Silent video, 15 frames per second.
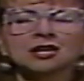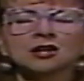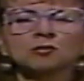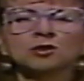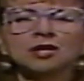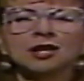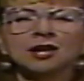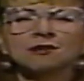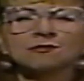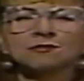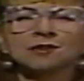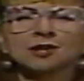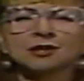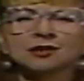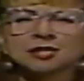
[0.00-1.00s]
We have
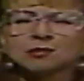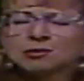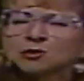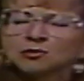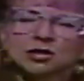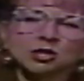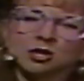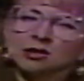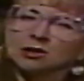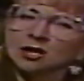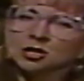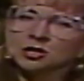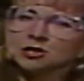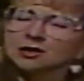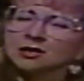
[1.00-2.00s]
some strange
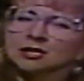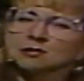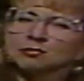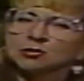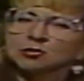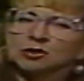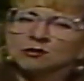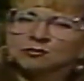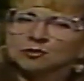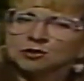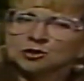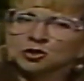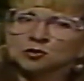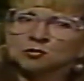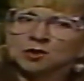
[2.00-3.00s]
connection, I guess, between
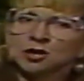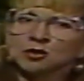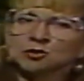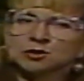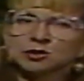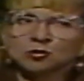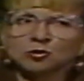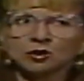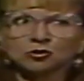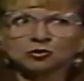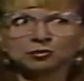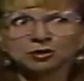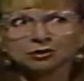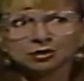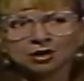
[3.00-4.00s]
furniture makers who want to
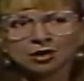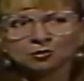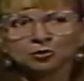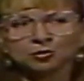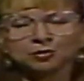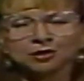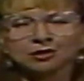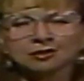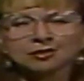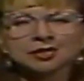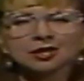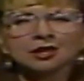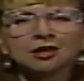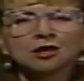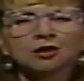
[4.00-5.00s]
build automobiles.
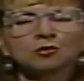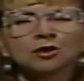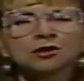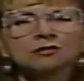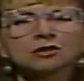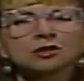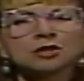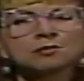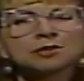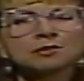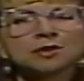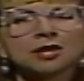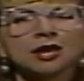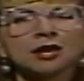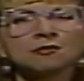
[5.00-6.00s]
One of the clips
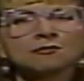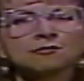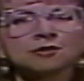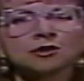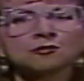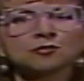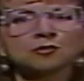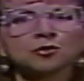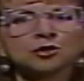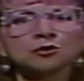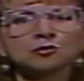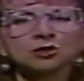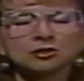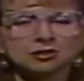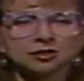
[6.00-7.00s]
we have for you
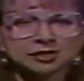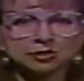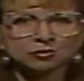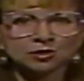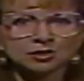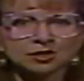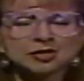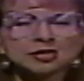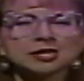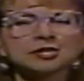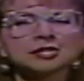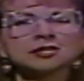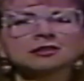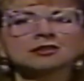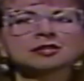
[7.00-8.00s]
during the
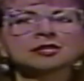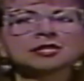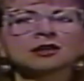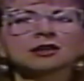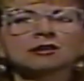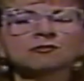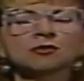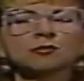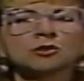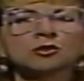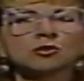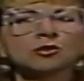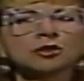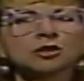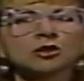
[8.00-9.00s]
season is from an
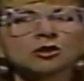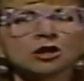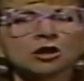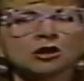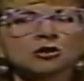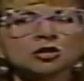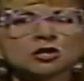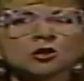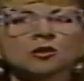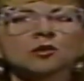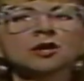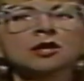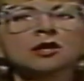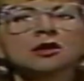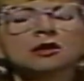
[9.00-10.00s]
earlier car show,
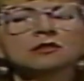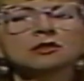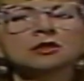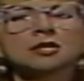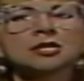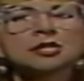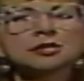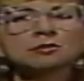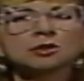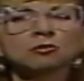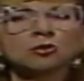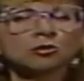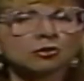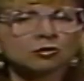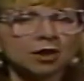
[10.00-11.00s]
the Kinsman
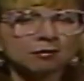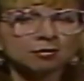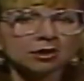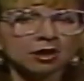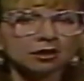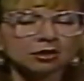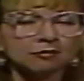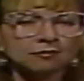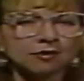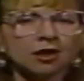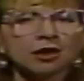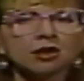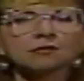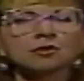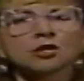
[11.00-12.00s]
Motorama
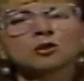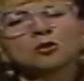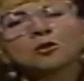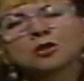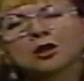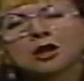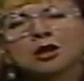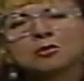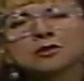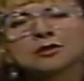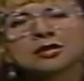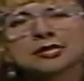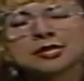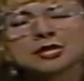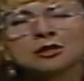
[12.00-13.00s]
95 at Cole Harbor,
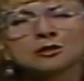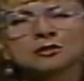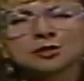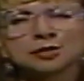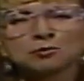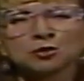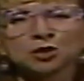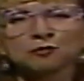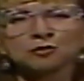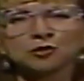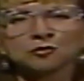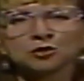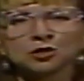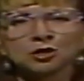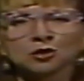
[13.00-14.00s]
that's held in the spring of
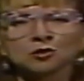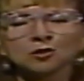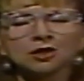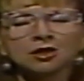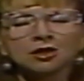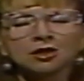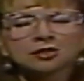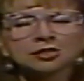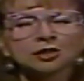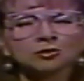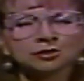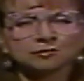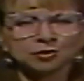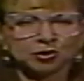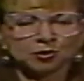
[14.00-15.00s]
every year. It's always
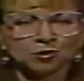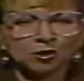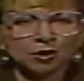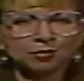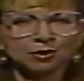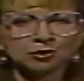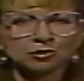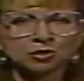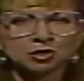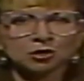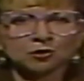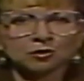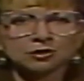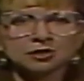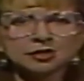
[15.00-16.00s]
a very popular
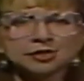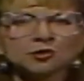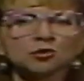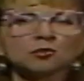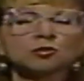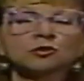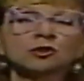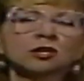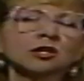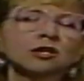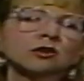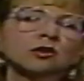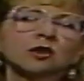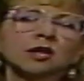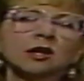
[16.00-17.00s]
show, and this year in
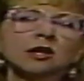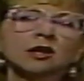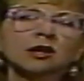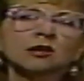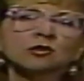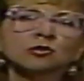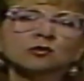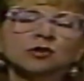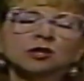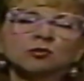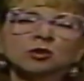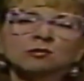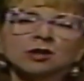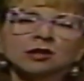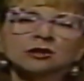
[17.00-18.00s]
particular, I don't know if
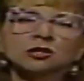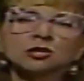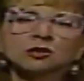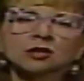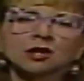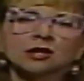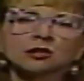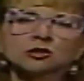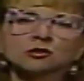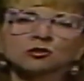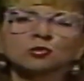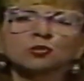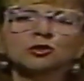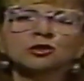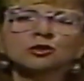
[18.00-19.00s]
anyone managed to catch the
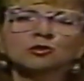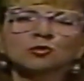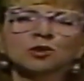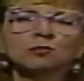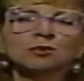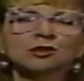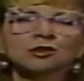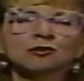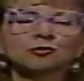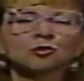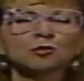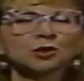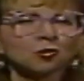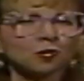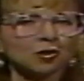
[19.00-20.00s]
wooden replica
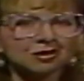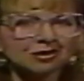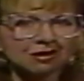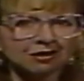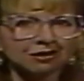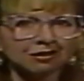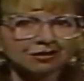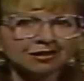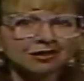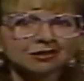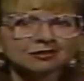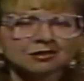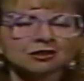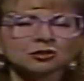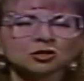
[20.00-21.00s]
Formula One car
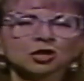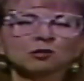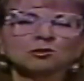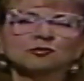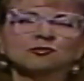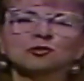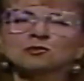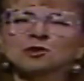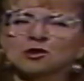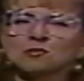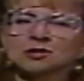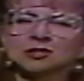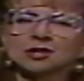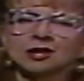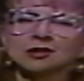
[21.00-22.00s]
that a gentleman from
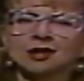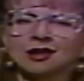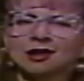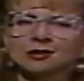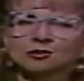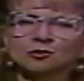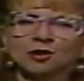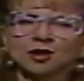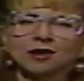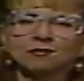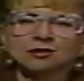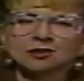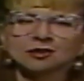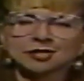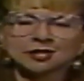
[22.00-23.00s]
Yarmouth had
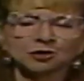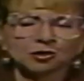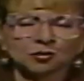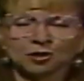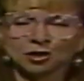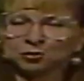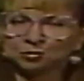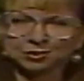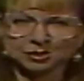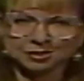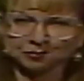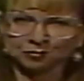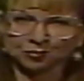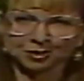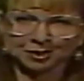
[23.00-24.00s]
handcrafted. It's an incredible piece
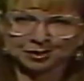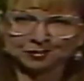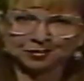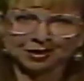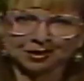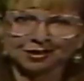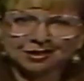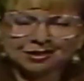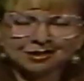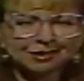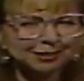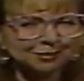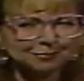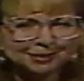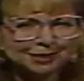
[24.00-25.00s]
of work as well.
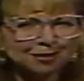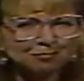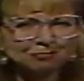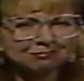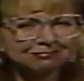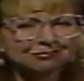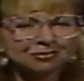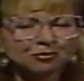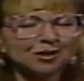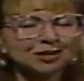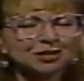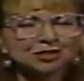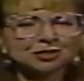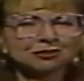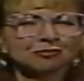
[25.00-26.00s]
So there's some
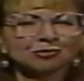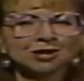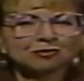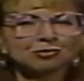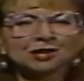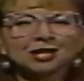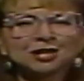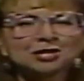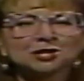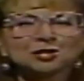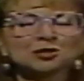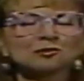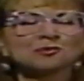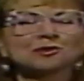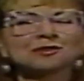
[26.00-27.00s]
direct
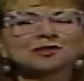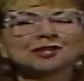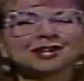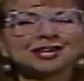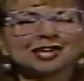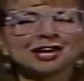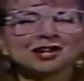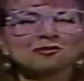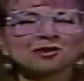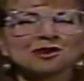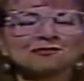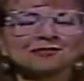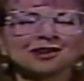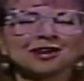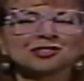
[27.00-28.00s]
relationship there that I can't quite
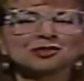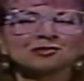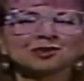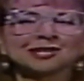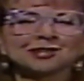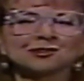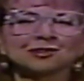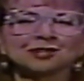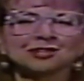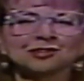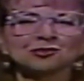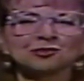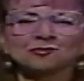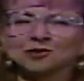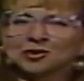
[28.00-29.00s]
fathom, but certainly they
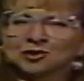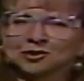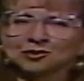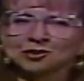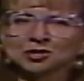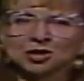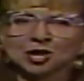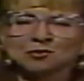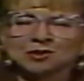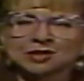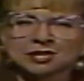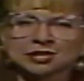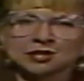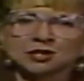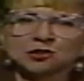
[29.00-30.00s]
do a very good job, and
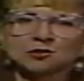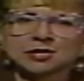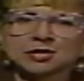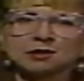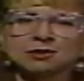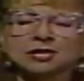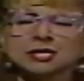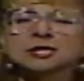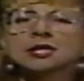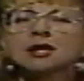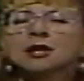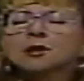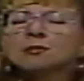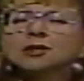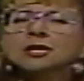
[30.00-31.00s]
that's an interesting piece.
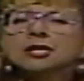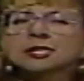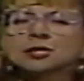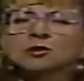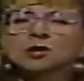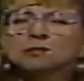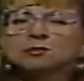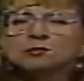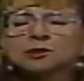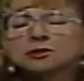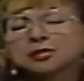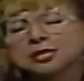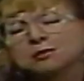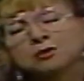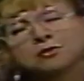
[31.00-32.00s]
Please look up the
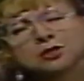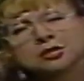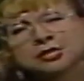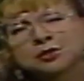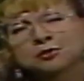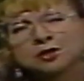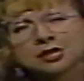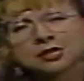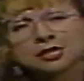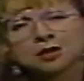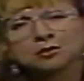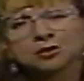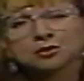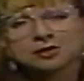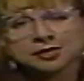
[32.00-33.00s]
Museum of Industry next time
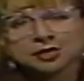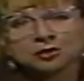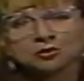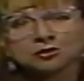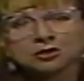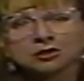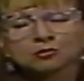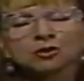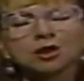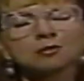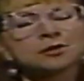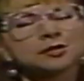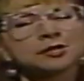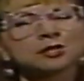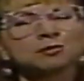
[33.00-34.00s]
you're in Stellarton. It
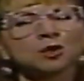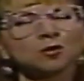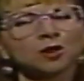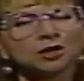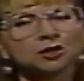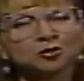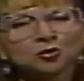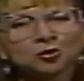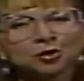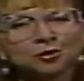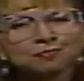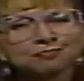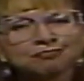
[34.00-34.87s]
promises to be quite a tour.